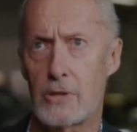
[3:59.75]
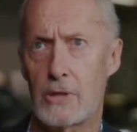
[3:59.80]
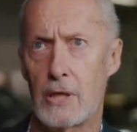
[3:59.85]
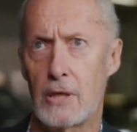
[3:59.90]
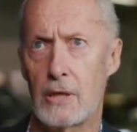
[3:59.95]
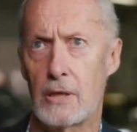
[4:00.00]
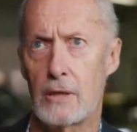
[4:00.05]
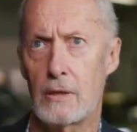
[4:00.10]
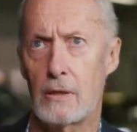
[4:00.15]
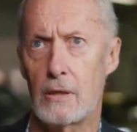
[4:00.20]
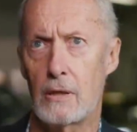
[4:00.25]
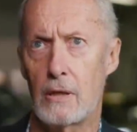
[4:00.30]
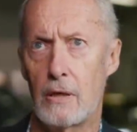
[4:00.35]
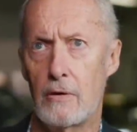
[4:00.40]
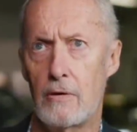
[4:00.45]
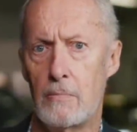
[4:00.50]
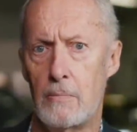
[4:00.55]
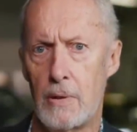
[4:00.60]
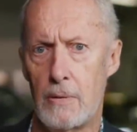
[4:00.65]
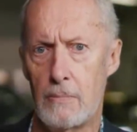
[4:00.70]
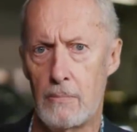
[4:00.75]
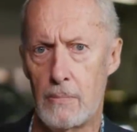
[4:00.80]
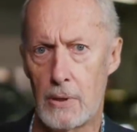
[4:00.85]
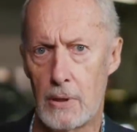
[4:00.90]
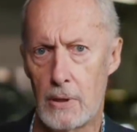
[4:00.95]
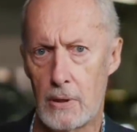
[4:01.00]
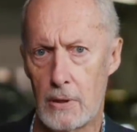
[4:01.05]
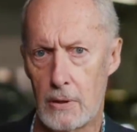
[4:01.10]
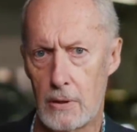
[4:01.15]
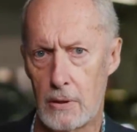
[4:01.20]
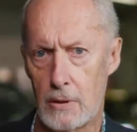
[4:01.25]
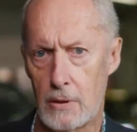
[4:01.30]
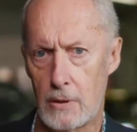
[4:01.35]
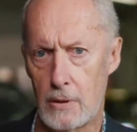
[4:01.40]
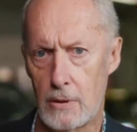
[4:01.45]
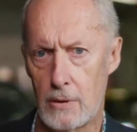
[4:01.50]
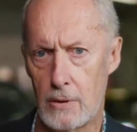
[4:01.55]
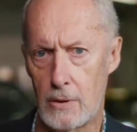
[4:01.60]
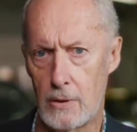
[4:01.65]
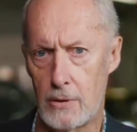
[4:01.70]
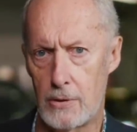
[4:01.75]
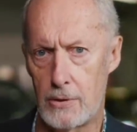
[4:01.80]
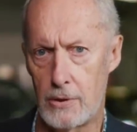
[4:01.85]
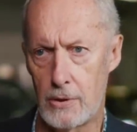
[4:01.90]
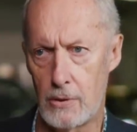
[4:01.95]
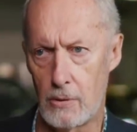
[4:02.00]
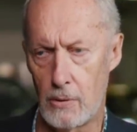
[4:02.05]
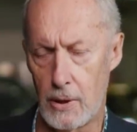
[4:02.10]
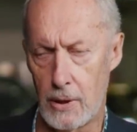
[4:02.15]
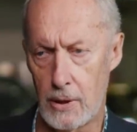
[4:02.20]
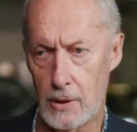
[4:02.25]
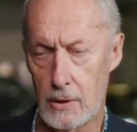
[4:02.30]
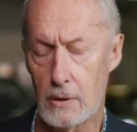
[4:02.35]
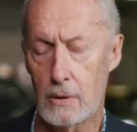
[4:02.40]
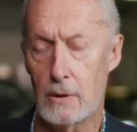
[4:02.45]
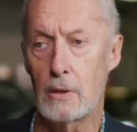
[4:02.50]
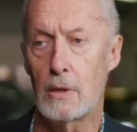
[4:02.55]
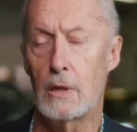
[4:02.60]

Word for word: thing I remember doing